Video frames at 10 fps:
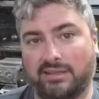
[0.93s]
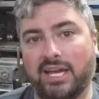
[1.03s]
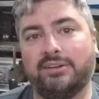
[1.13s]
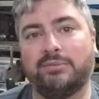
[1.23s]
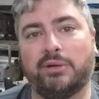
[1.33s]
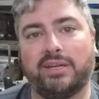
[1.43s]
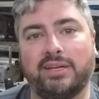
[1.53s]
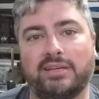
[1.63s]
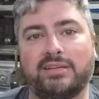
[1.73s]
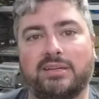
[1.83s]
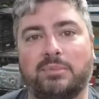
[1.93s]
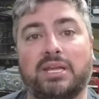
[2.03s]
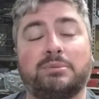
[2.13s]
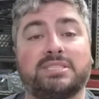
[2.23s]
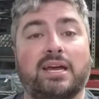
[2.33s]
Hey everybody,
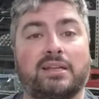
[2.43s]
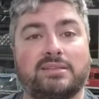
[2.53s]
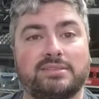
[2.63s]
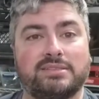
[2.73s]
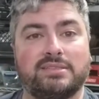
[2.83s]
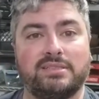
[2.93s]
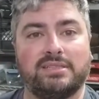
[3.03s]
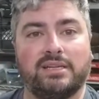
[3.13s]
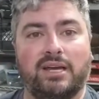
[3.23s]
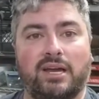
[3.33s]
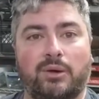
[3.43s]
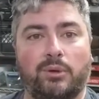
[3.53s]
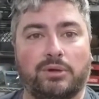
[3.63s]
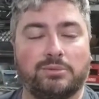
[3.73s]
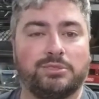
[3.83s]
my name is Alex.
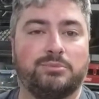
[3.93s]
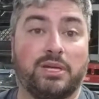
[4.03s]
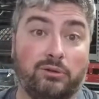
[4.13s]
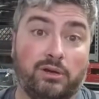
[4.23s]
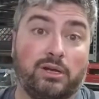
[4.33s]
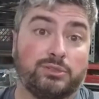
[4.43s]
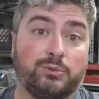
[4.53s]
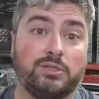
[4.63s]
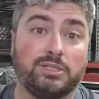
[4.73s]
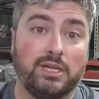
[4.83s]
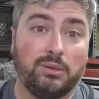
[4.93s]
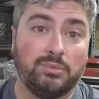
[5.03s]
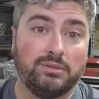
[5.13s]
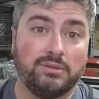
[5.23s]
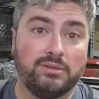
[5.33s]
Welcome to my garage
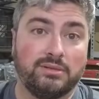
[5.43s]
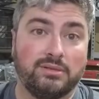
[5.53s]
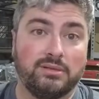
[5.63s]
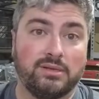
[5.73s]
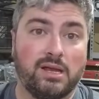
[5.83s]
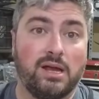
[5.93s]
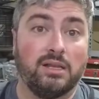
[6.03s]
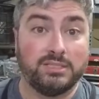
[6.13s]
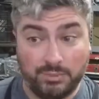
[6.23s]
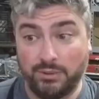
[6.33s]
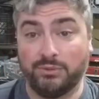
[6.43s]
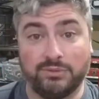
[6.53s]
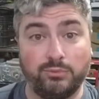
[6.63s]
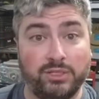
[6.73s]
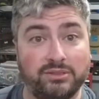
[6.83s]
workshop. Uh, let's play with
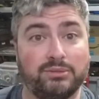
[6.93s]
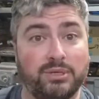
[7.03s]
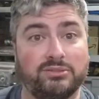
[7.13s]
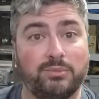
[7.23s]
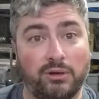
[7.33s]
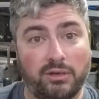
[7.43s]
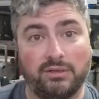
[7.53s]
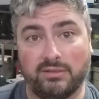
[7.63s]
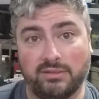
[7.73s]
some wheels and make some art.